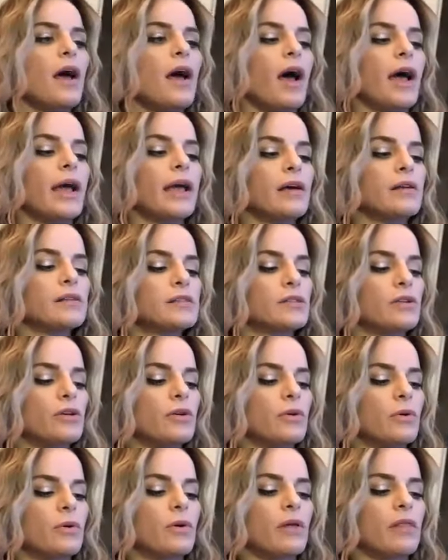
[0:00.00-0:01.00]
I
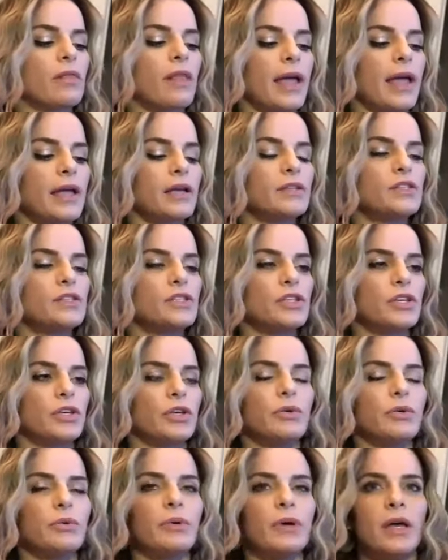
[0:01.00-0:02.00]
also like
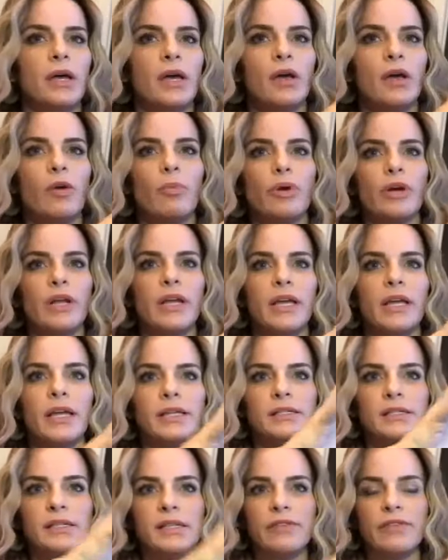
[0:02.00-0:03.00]
to put it
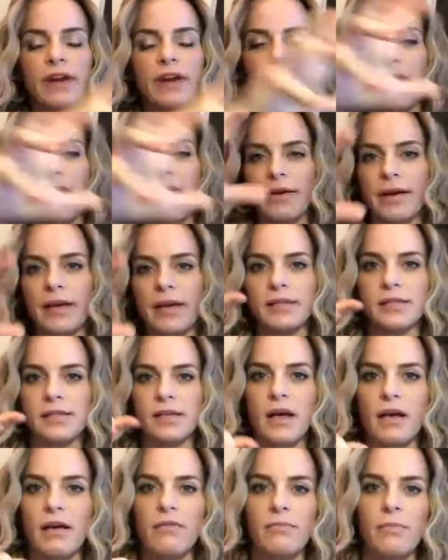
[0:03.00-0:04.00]
in different areas
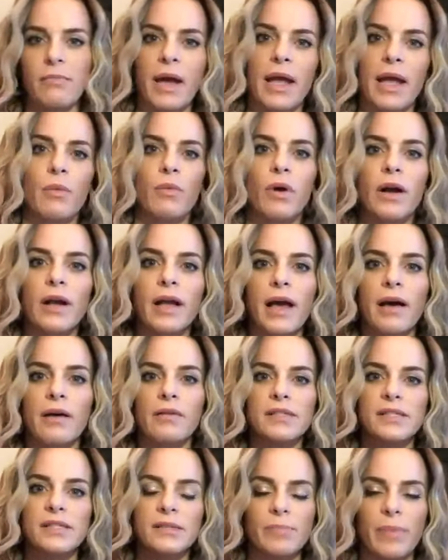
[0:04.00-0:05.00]
of my
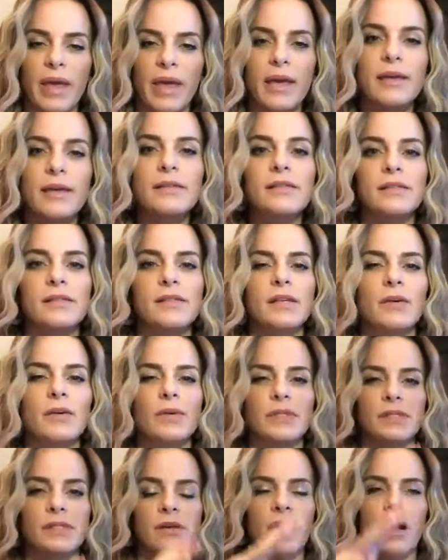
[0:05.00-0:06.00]
workout space, and so
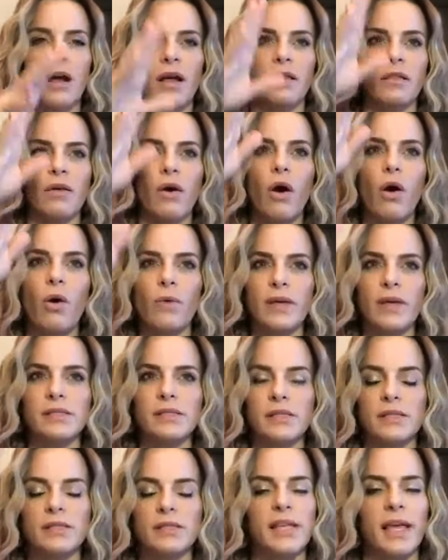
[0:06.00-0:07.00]
it's not always
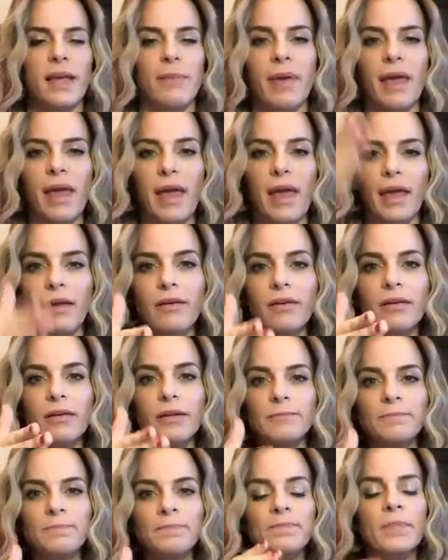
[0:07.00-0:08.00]
the same
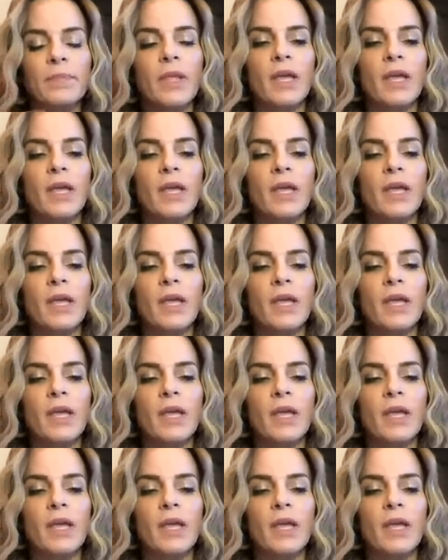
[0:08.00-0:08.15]
angle.